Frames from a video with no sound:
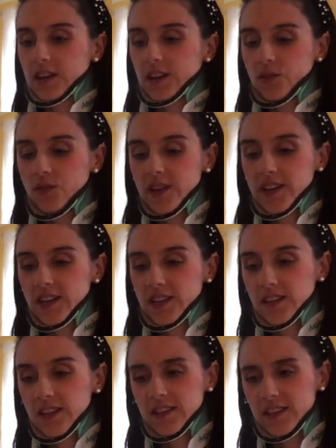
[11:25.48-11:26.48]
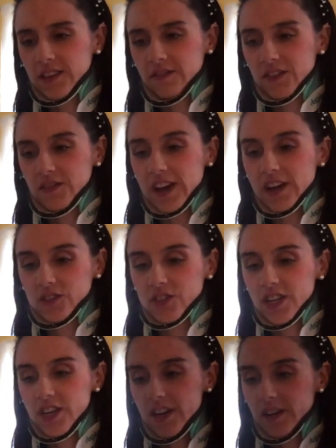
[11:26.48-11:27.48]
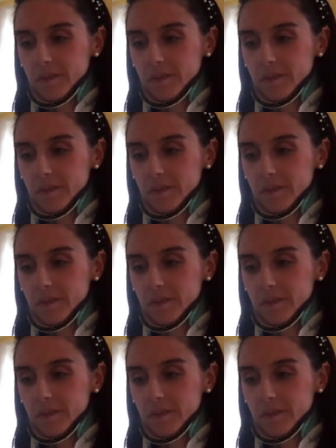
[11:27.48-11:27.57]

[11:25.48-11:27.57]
Oh, it is a gift voucher.